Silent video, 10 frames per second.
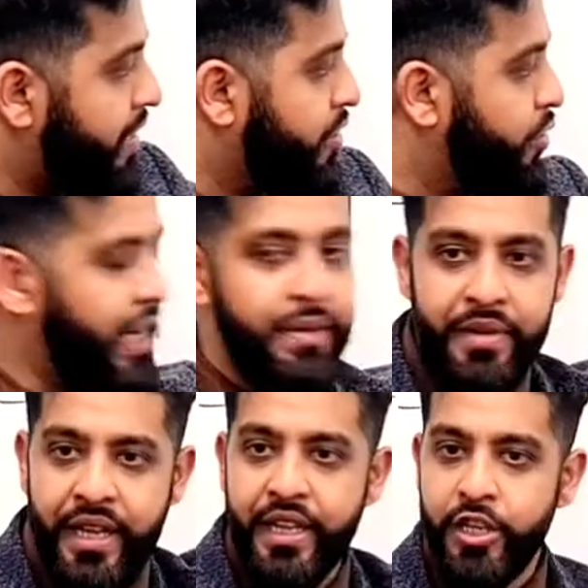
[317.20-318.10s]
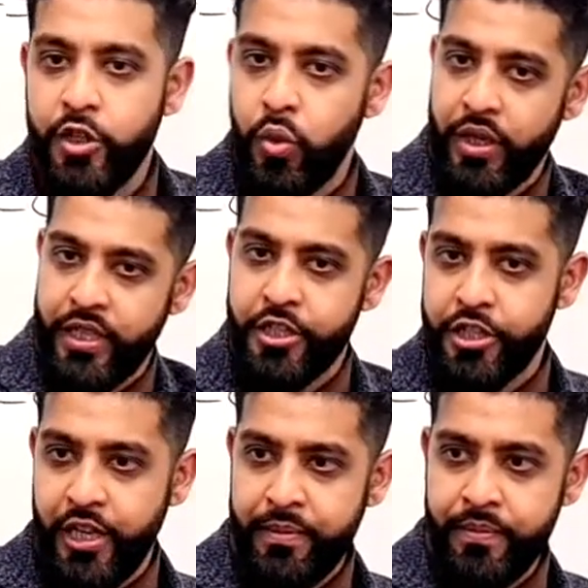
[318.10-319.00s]
to eliminate each one each
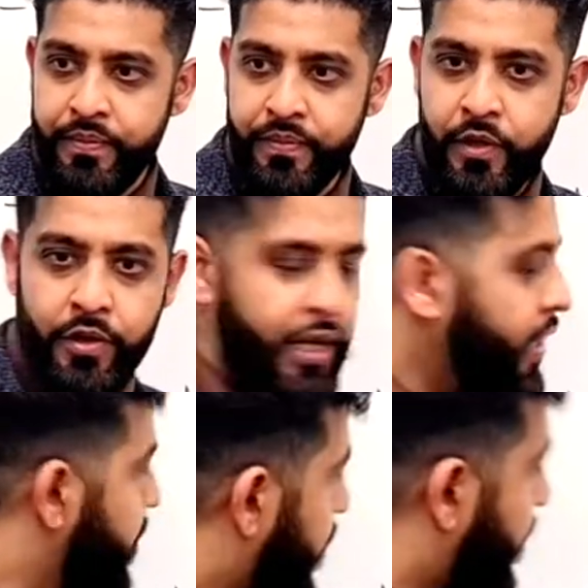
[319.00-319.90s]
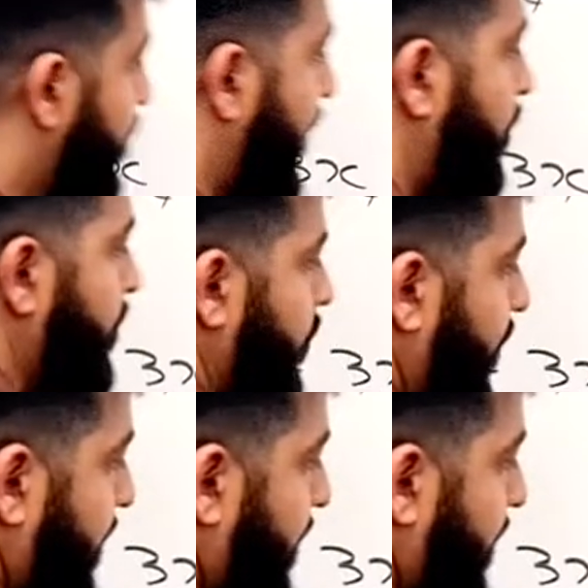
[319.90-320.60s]
time. Okay? So if you could help me with that,